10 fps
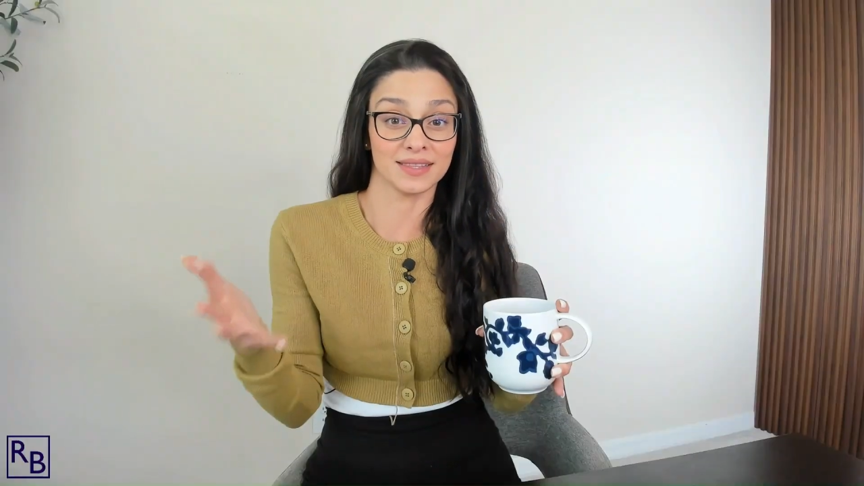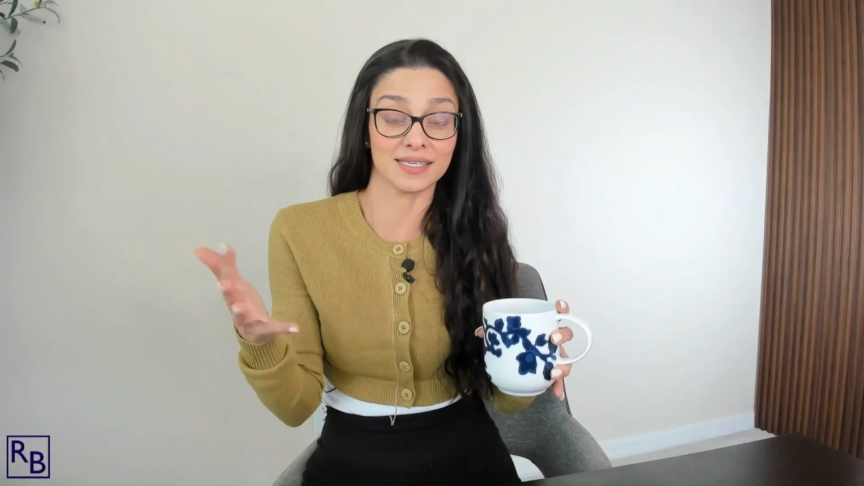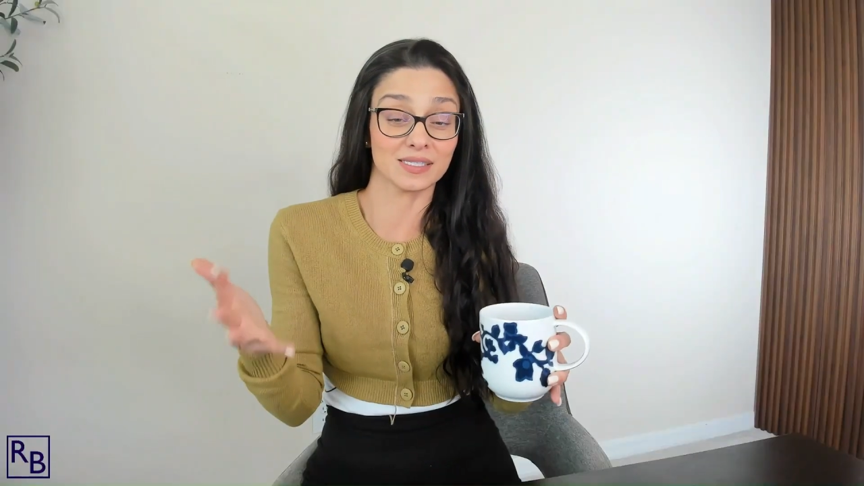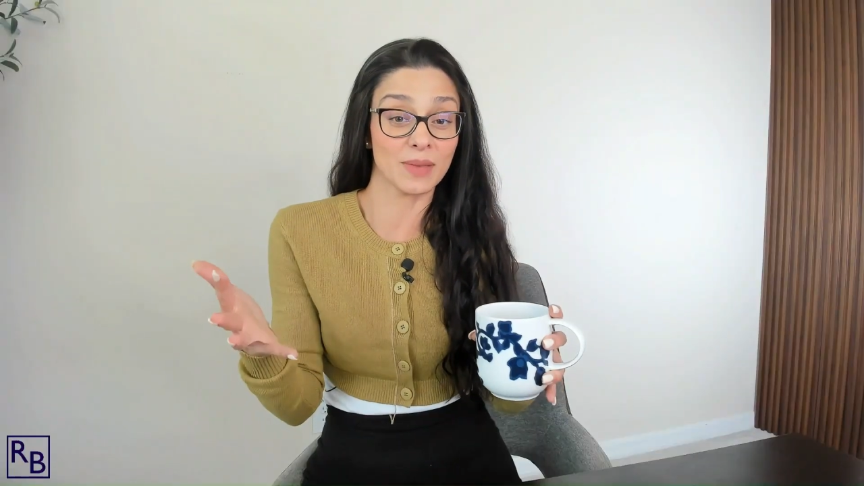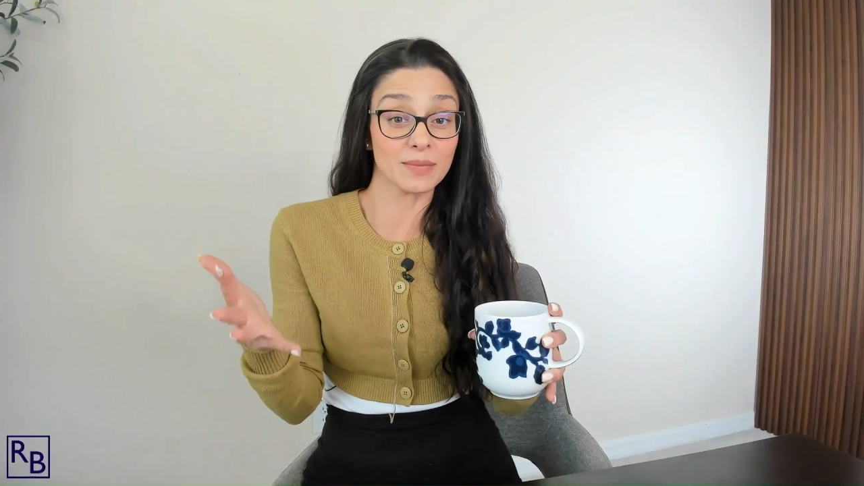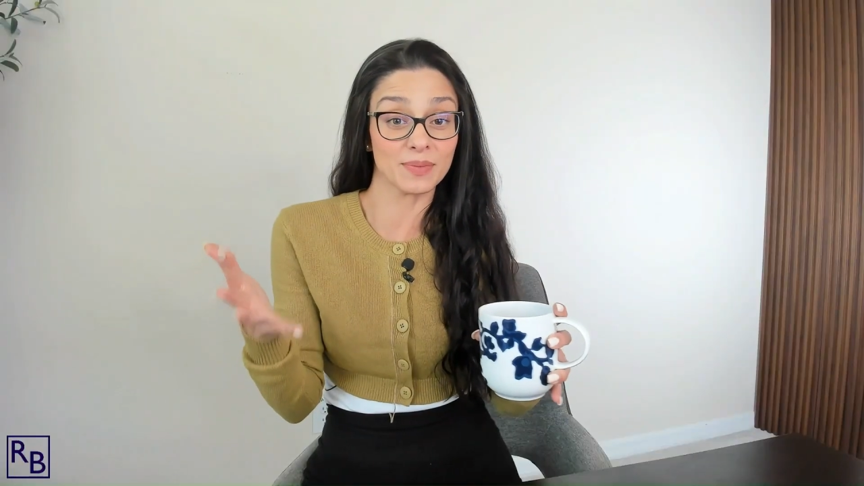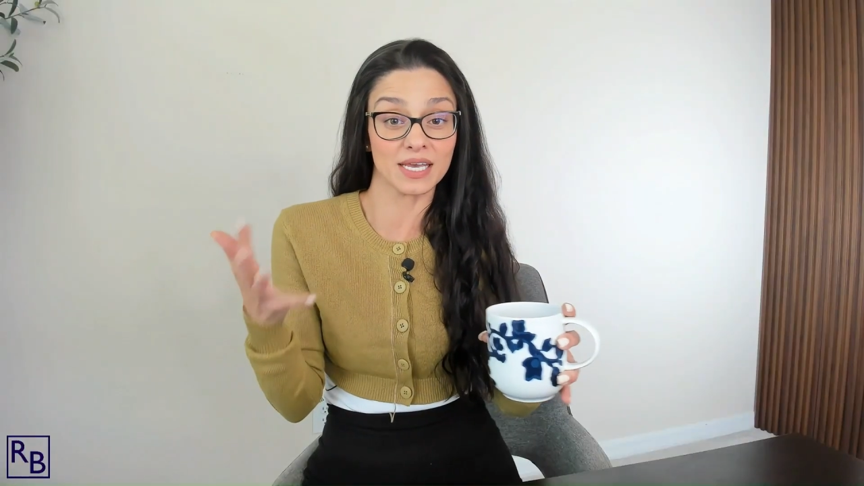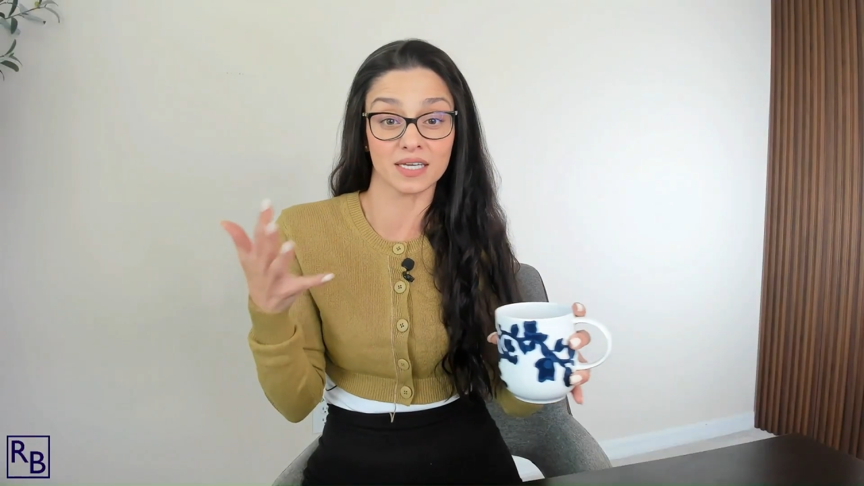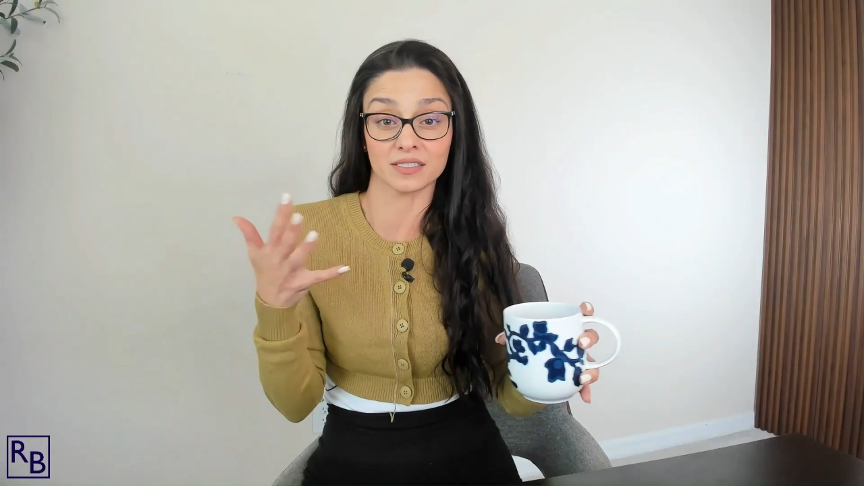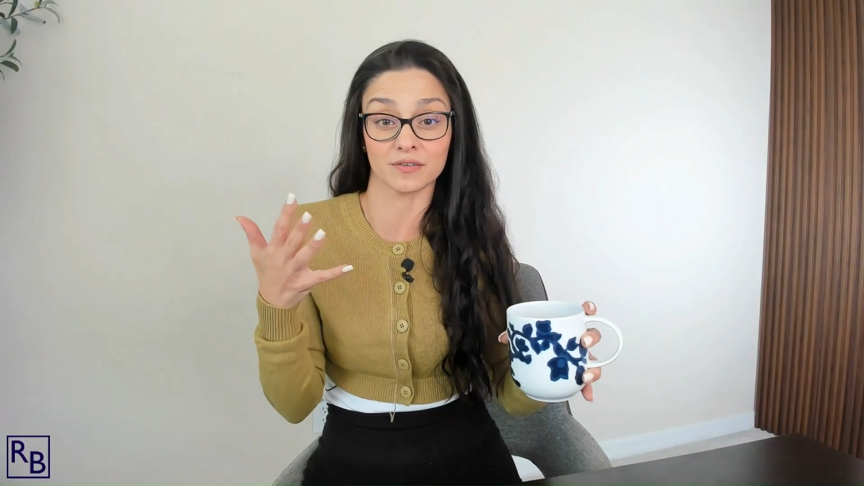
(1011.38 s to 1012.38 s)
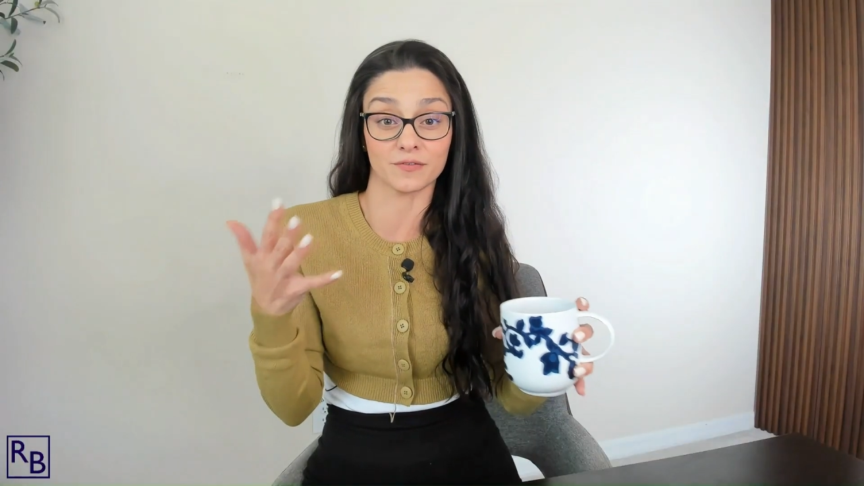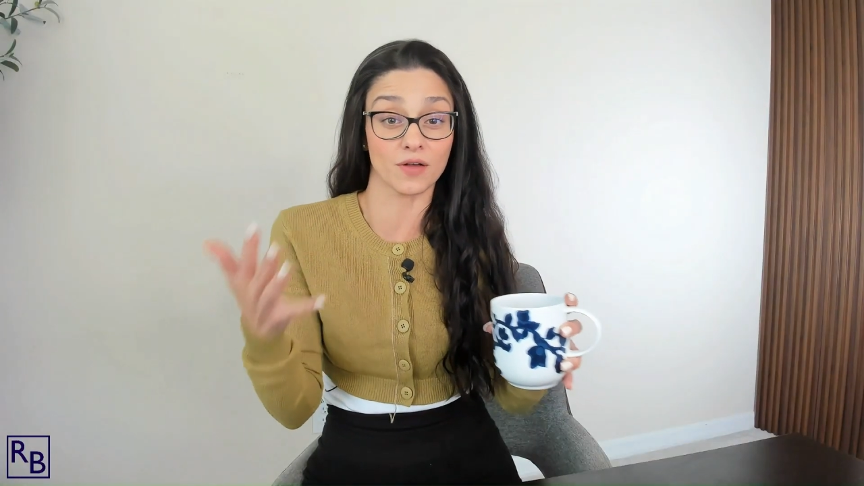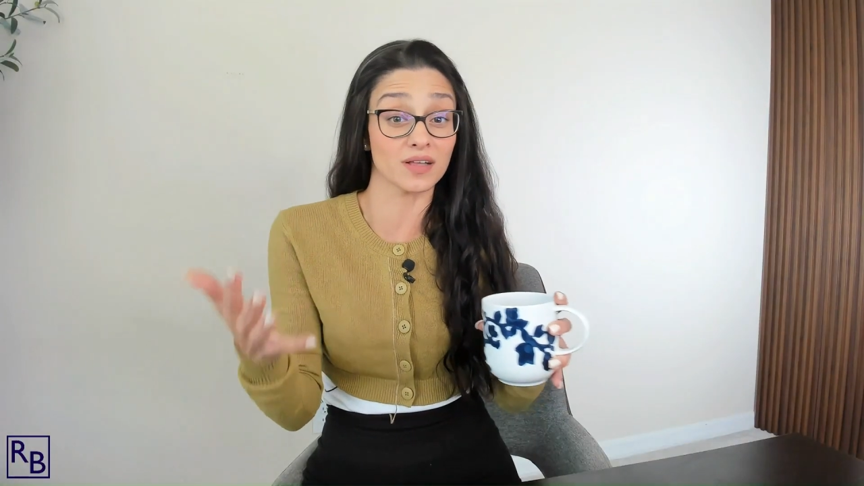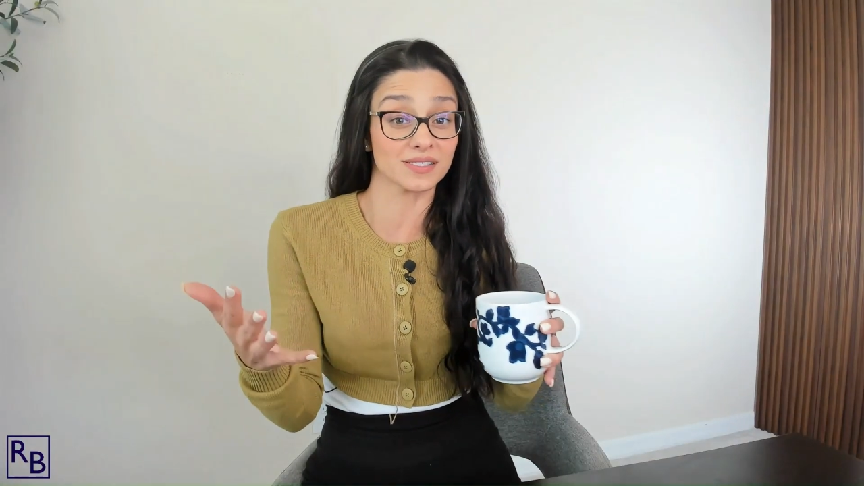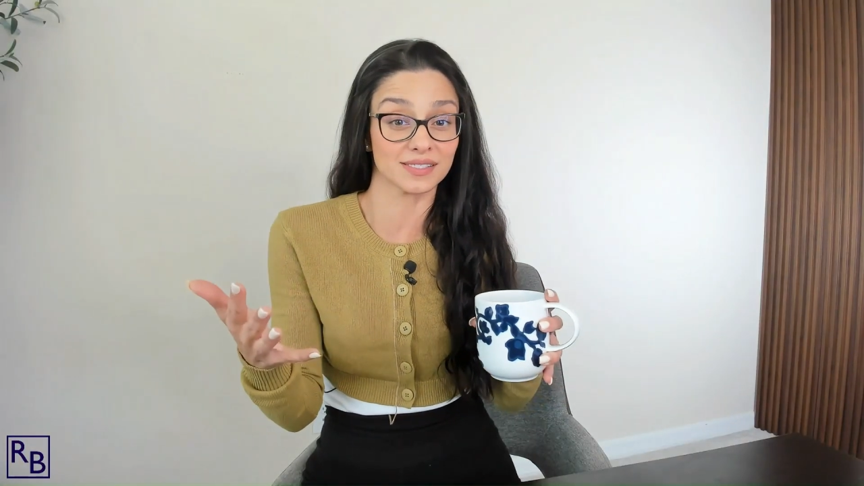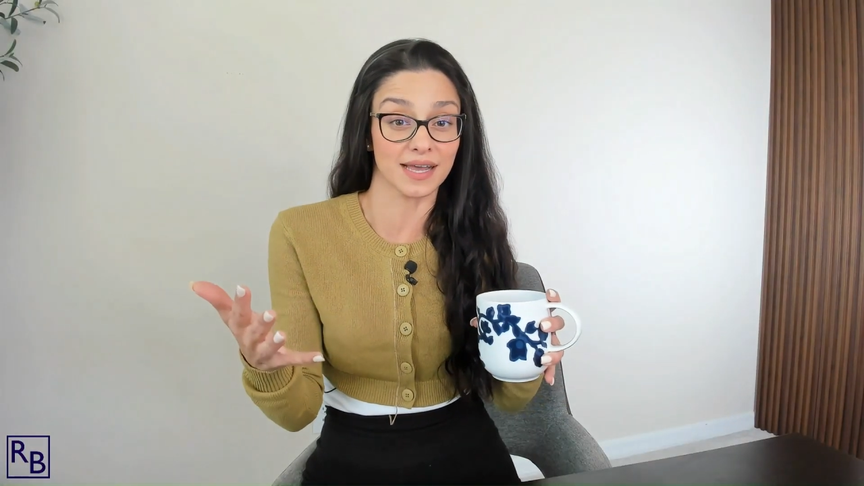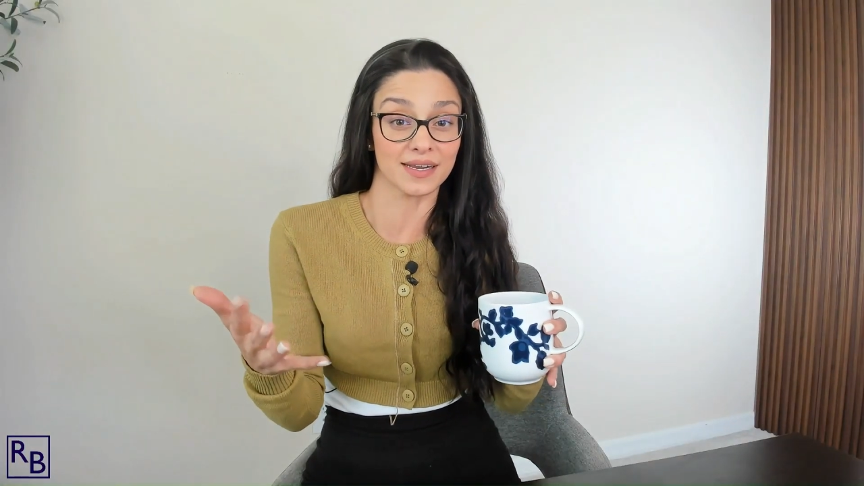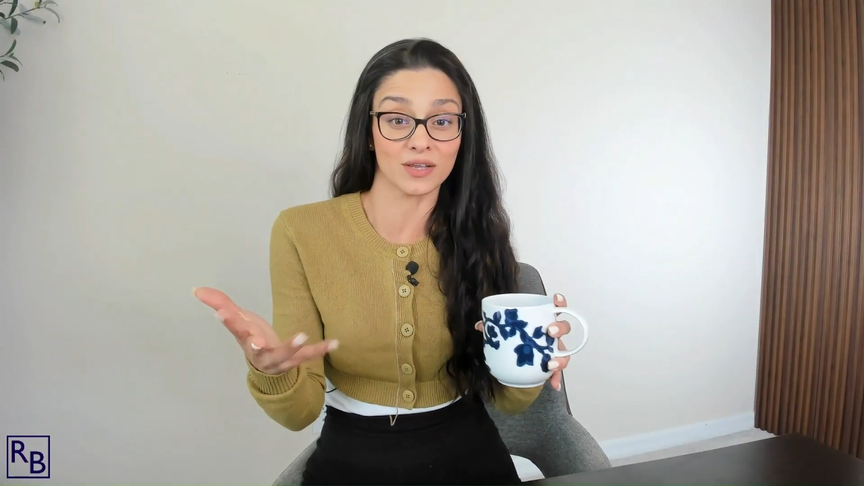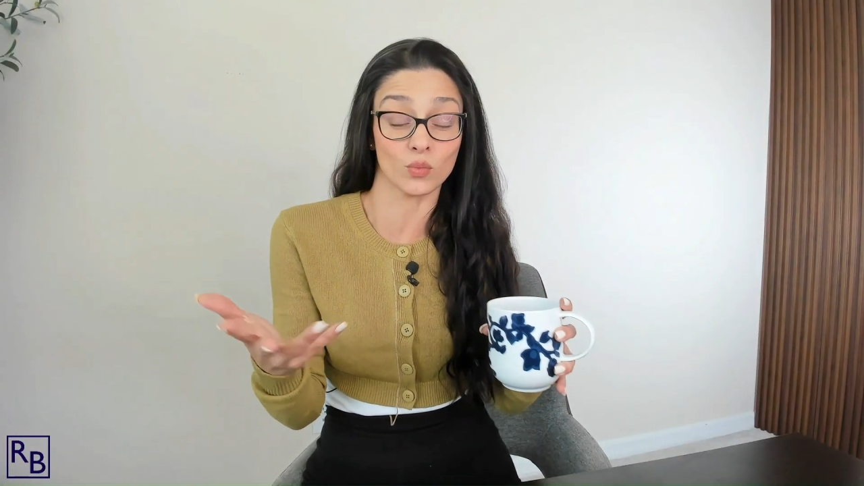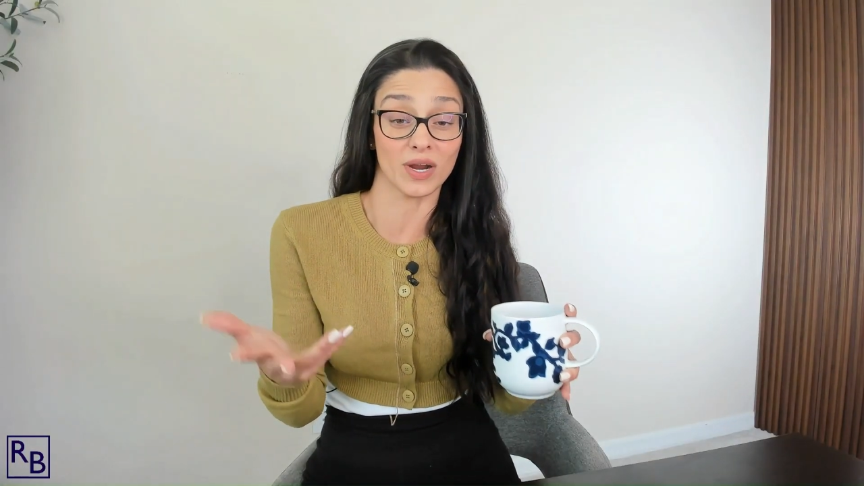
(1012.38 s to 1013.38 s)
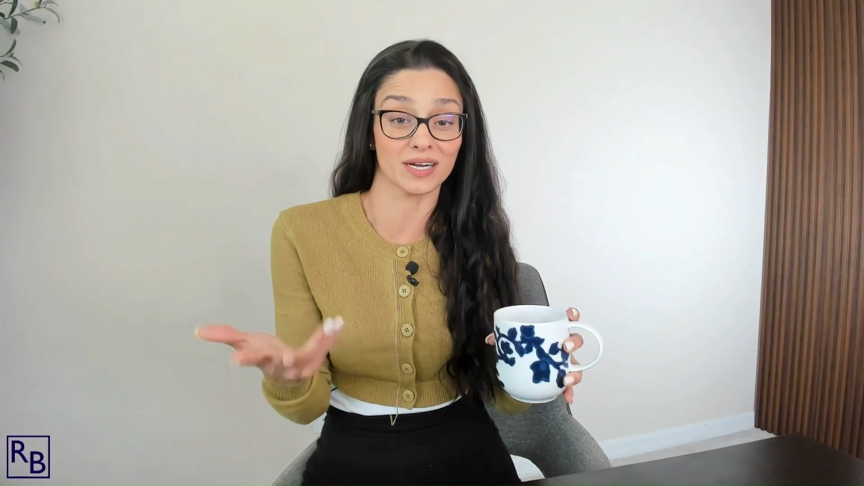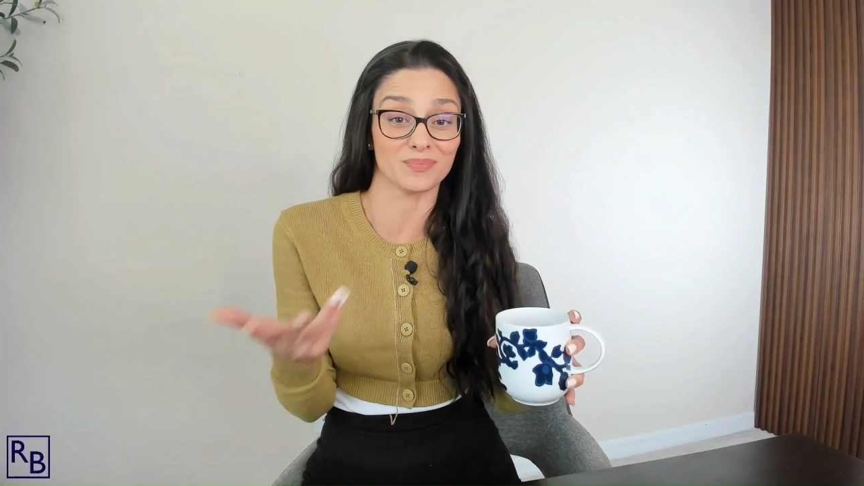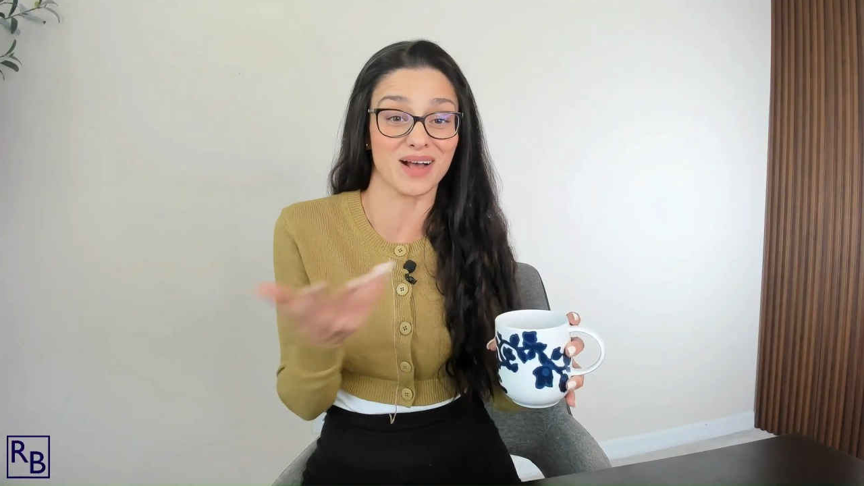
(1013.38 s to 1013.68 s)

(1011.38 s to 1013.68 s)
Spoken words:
This might be a default setting where